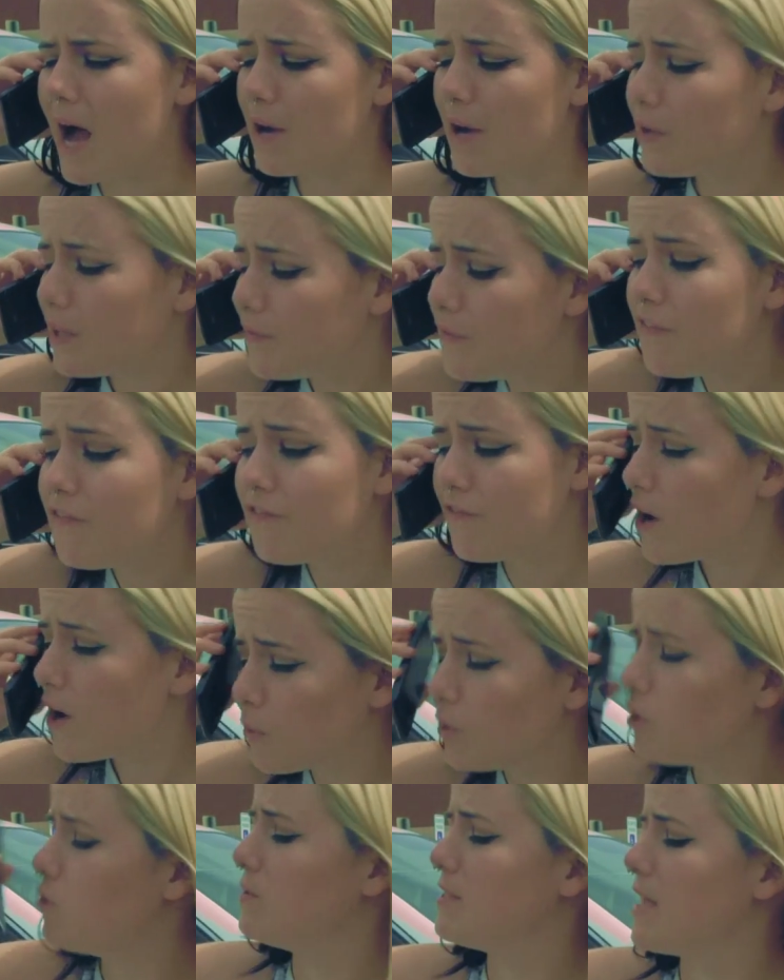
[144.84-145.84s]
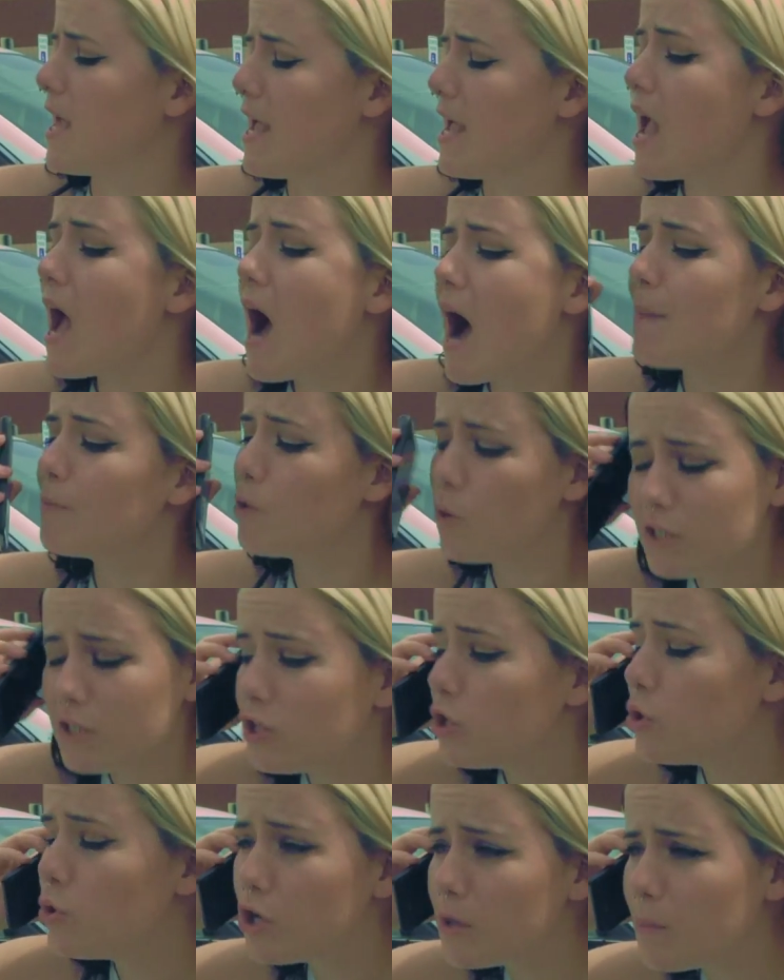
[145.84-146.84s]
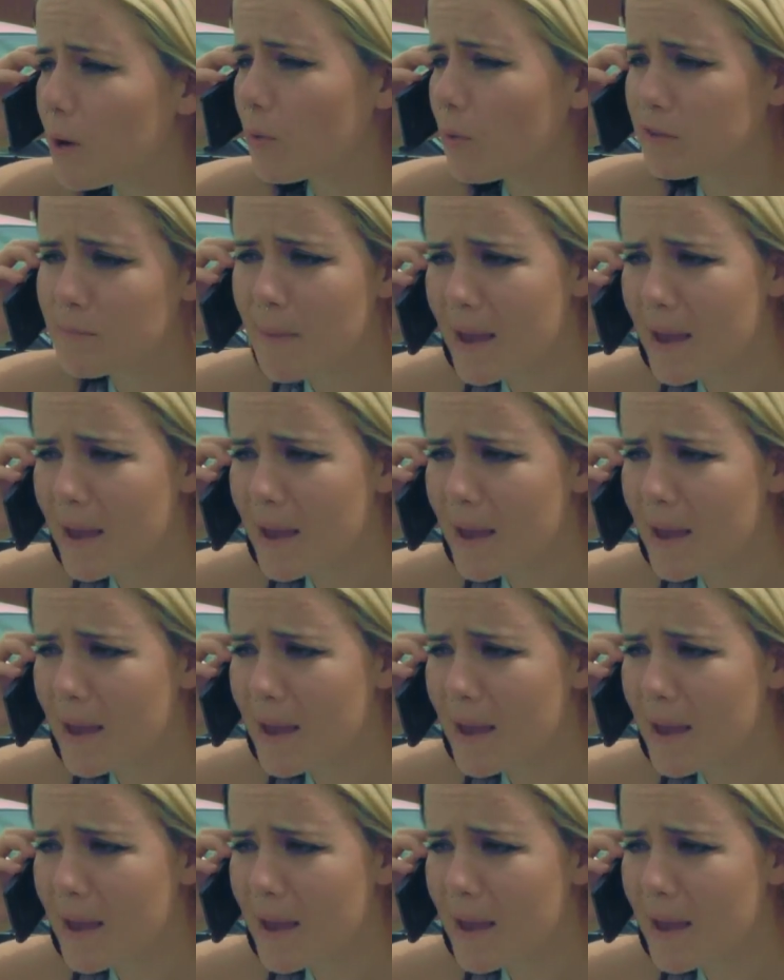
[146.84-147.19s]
I don't give a fuck what you say. I'm going to the hookah bar with